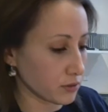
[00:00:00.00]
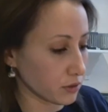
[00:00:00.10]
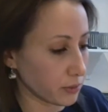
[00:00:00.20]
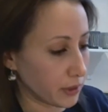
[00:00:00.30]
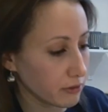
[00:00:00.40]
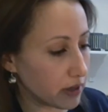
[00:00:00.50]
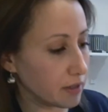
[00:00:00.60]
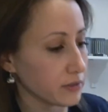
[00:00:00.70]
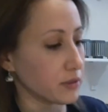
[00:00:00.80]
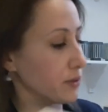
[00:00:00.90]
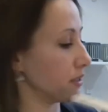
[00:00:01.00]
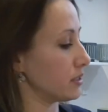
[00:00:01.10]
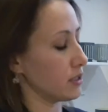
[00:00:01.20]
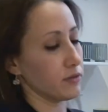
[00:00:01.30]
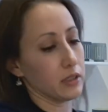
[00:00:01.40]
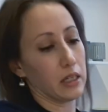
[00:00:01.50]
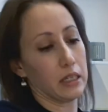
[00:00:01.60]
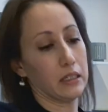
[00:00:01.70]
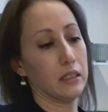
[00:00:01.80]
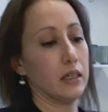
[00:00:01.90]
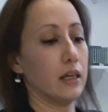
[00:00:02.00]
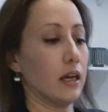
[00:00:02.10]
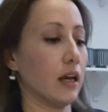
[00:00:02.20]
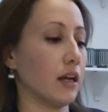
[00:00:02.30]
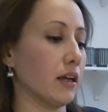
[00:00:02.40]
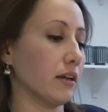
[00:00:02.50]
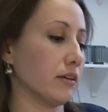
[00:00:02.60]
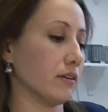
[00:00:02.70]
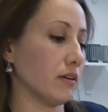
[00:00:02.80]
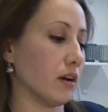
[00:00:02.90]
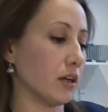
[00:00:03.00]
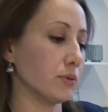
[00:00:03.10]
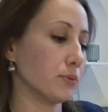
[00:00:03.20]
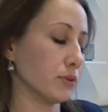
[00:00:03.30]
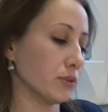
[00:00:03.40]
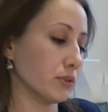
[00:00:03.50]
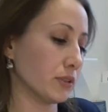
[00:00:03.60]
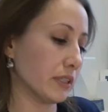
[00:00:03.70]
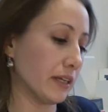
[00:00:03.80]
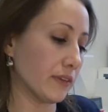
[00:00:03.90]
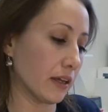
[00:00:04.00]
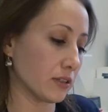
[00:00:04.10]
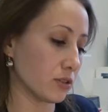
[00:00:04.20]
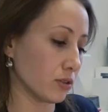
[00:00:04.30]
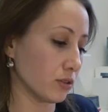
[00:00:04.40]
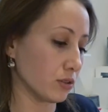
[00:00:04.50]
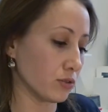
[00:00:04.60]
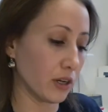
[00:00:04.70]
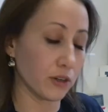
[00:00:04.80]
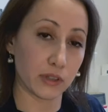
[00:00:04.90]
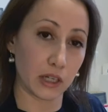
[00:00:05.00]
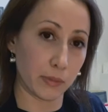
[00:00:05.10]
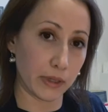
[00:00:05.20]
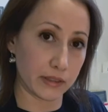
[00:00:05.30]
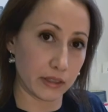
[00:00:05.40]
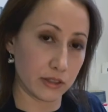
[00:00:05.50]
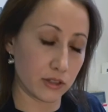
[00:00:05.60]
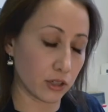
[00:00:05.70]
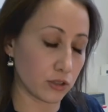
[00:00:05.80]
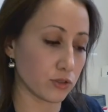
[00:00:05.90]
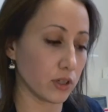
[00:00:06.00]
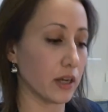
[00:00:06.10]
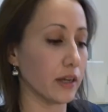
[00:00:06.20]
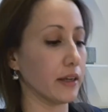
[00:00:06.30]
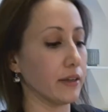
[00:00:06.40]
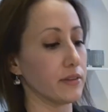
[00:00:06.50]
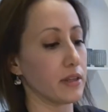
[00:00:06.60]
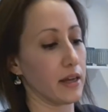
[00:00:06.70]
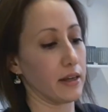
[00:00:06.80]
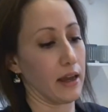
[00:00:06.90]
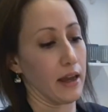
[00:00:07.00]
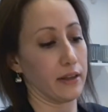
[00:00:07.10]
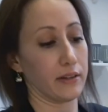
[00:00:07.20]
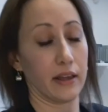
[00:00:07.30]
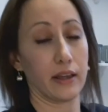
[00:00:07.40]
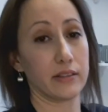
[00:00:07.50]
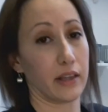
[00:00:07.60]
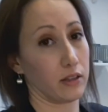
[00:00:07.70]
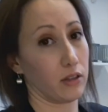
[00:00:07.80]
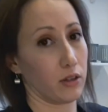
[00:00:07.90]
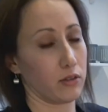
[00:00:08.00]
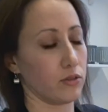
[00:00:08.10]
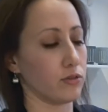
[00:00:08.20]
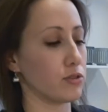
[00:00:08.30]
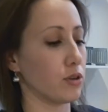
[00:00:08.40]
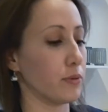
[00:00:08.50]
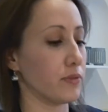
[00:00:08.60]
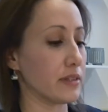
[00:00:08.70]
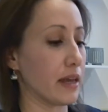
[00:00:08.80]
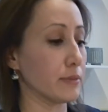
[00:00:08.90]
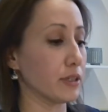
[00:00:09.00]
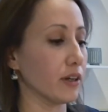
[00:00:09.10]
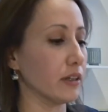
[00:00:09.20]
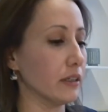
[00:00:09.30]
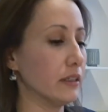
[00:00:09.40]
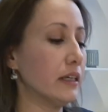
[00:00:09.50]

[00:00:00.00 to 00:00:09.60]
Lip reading: all the way around quite evenly. I would leave that to dry off a little bit until it's touch dry and then add a second coat on the top of the same colour.